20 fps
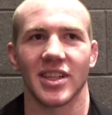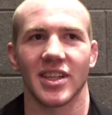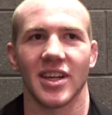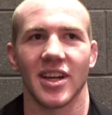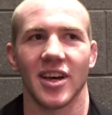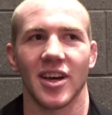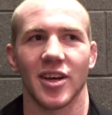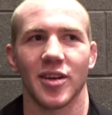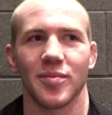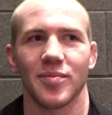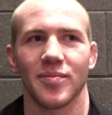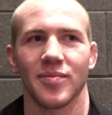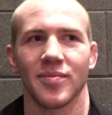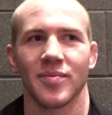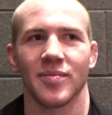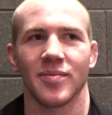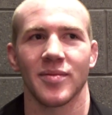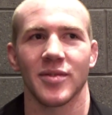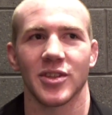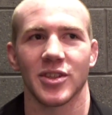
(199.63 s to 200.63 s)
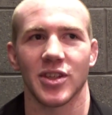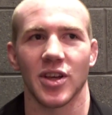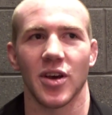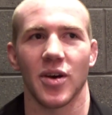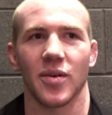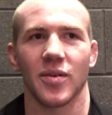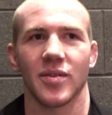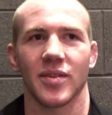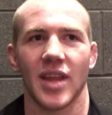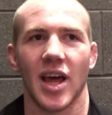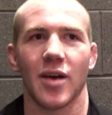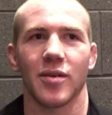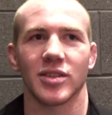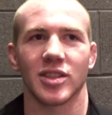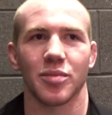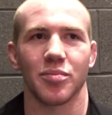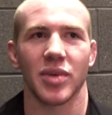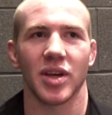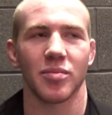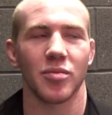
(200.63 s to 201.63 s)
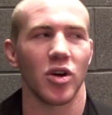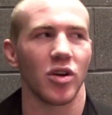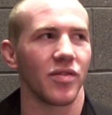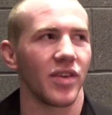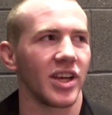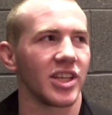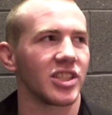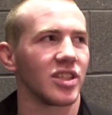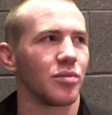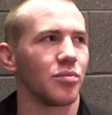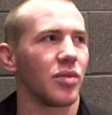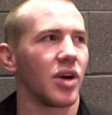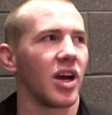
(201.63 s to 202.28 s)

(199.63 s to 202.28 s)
And uh, so that was a big motivation.